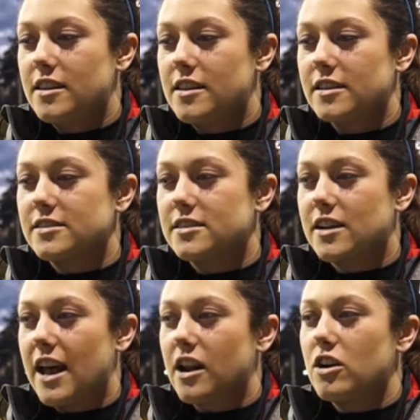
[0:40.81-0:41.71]
this
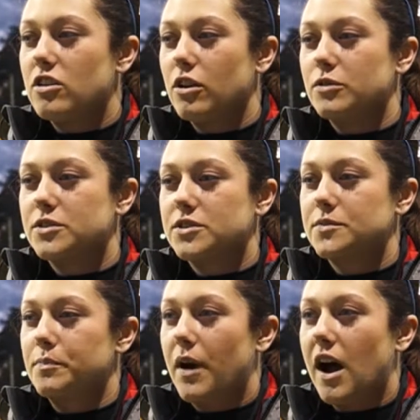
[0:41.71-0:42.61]
kind of
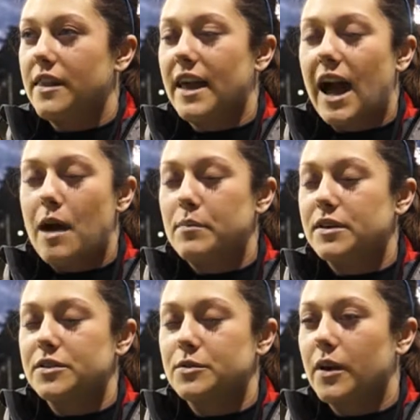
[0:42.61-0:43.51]
close bond that
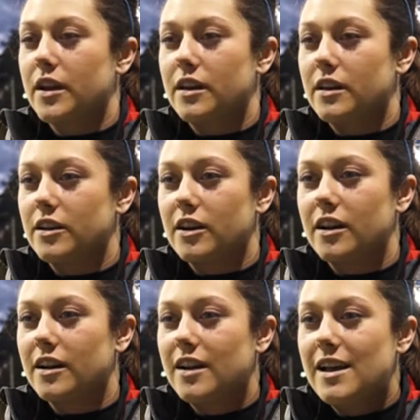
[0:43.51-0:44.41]
happens when
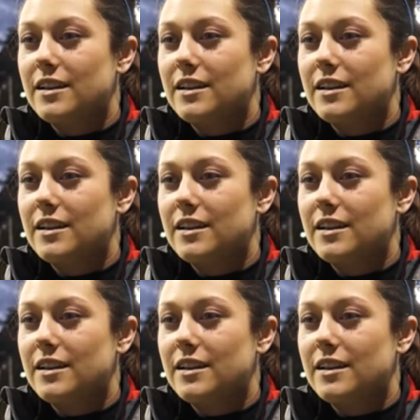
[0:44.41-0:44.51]
you're